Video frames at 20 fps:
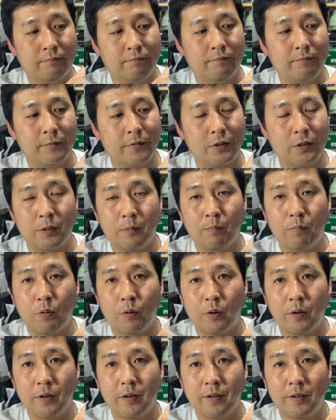
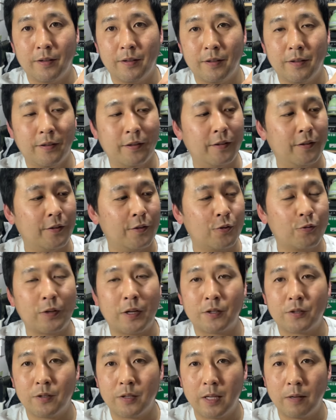support
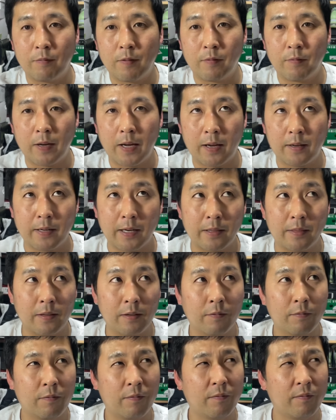structure that we've had, I think,